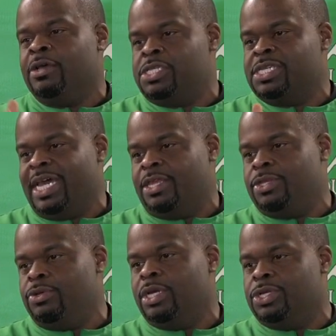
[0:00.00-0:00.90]
else has got to
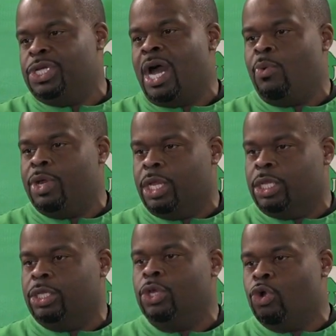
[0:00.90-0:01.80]
do their job with a
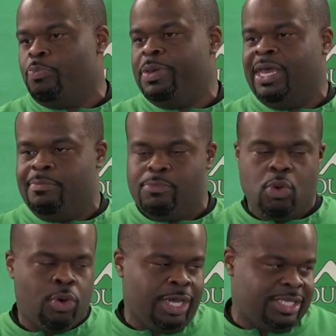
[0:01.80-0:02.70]
little bit
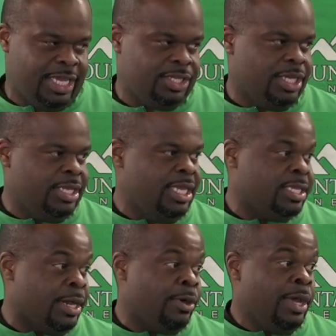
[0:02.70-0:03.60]
more attention to
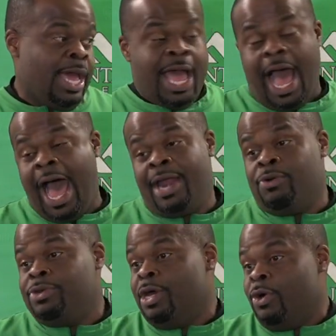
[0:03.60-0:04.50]
detail. I
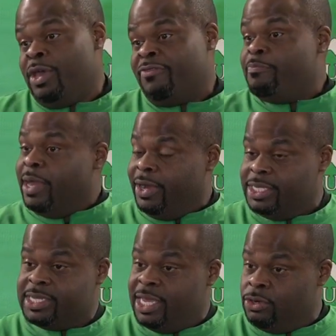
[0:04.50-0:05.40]
don't know if Barry
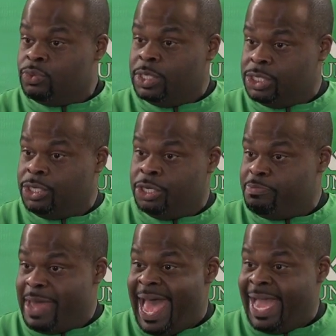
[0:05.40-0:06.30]
Sanders was a
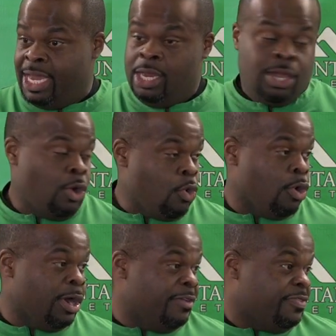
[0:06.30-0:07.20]
good back
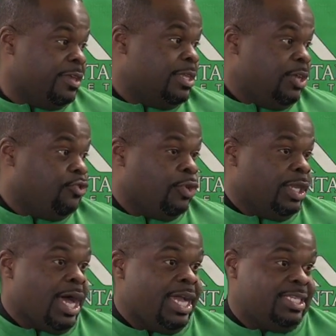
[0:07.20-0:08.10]
or if the Detroit
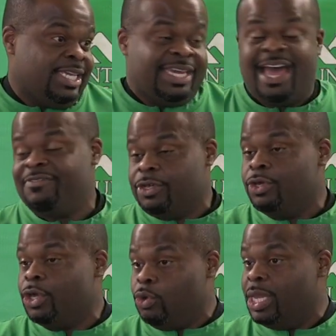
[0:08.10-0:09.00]
Lions didn't have a
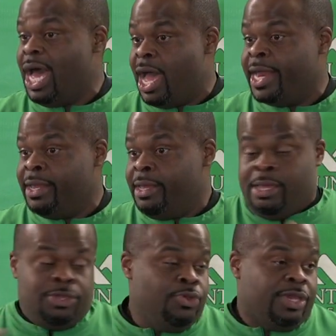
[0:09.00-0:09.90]
good O-line.
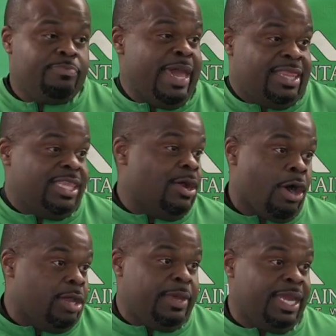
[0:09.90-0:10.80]
You could make the
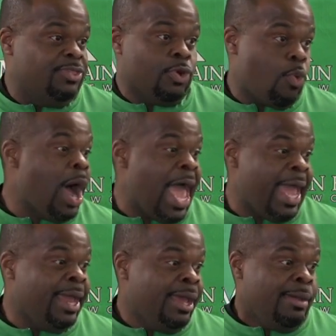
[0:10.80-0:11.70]
argument either
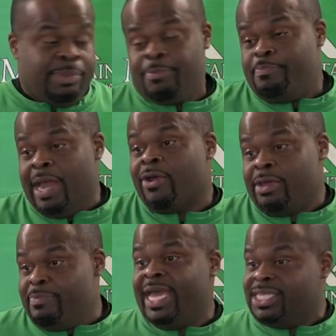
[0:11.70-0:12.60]
way, but Barry
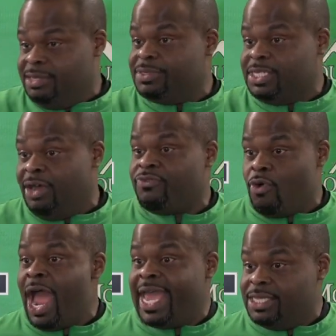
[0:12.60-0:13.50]
made some stuff
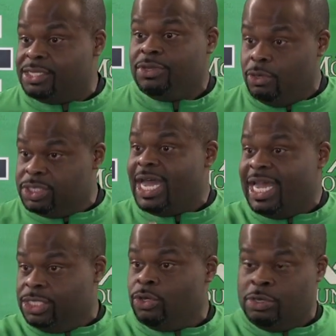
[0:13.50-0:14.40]
right, so those
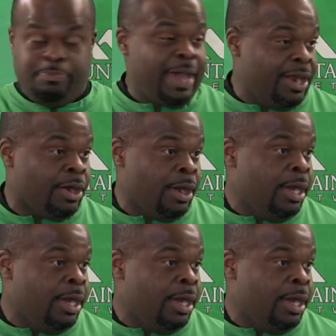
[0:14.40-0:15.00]
guys looked better.